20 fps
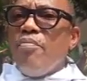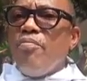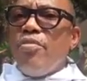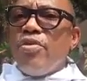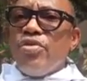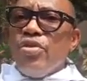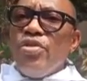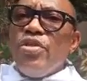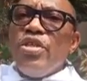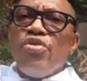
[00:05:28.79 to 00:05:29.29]

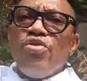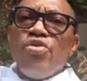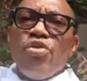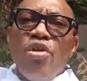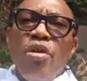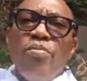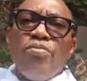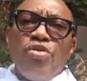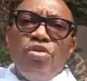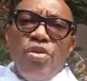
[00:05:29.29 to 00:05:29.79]
But you need to
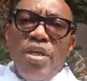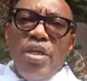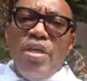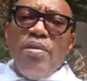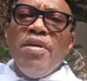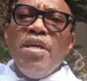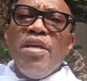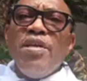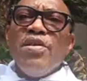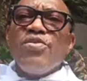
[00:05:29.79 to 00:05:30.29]
come to Him
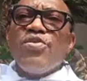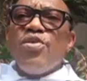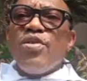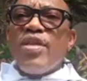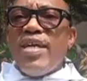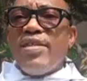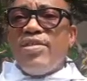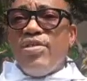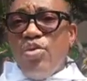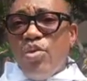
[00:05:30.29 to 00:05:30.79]
so
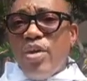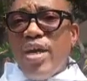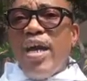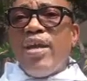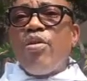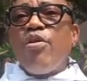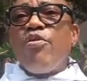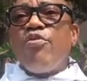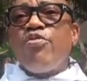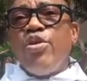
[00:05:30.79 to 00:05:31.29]
that you
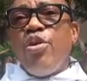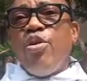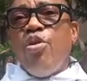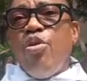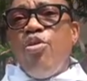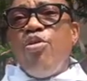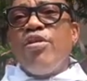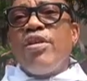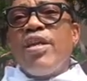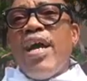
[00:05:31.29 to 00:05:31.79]
can of your
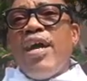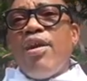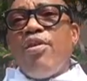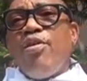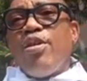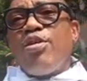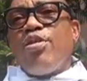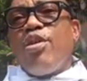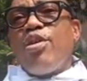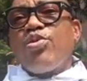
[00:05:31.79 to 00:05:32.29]
own
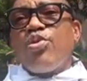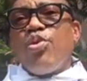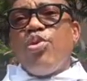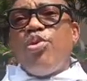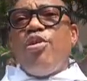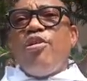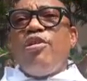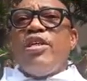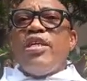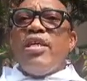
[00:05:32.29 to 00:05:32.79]
accord also
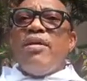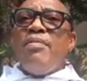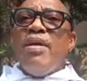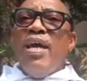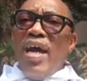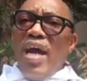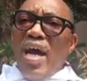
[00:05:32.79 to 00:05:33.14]
call him,